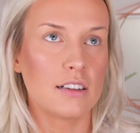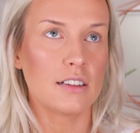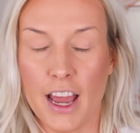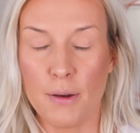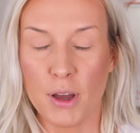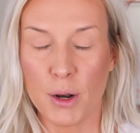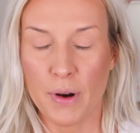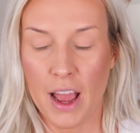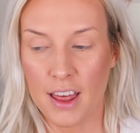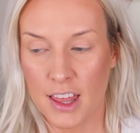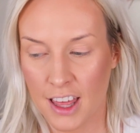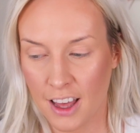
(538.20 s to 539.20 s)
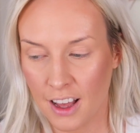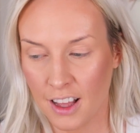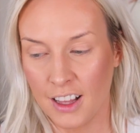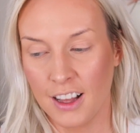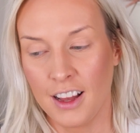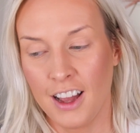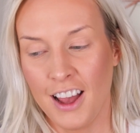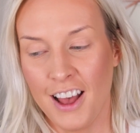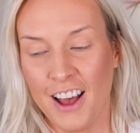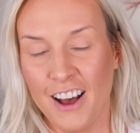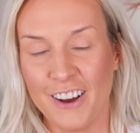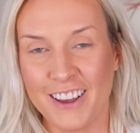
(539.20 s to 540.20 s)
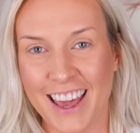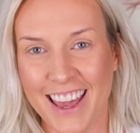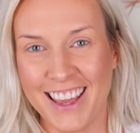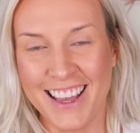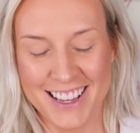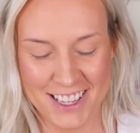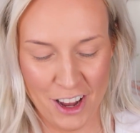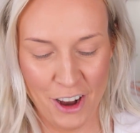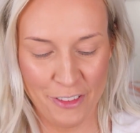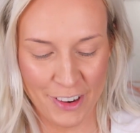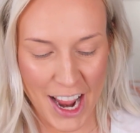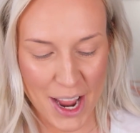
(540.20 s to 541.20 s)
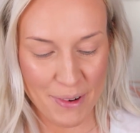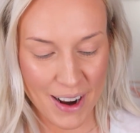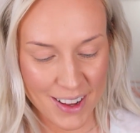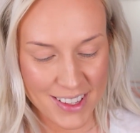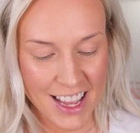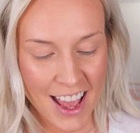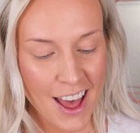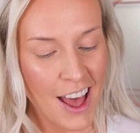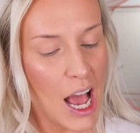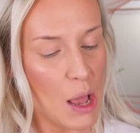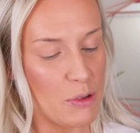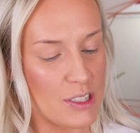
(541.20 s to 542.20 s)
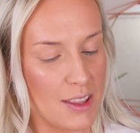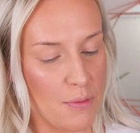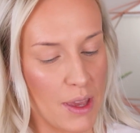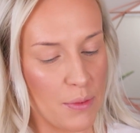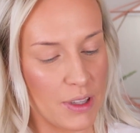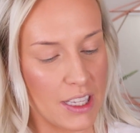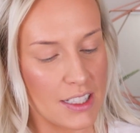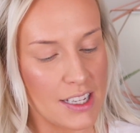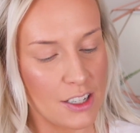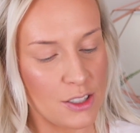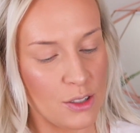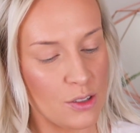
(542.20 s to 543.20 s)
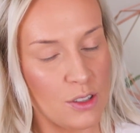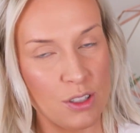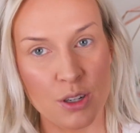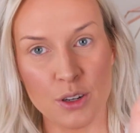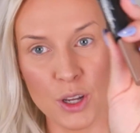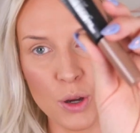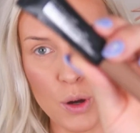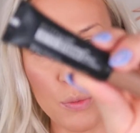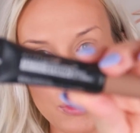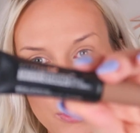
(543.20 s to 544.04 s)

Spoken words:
Now I'm out of breath. Okay, so for eyebrows, I'm using the Maybelline Tattoo Studio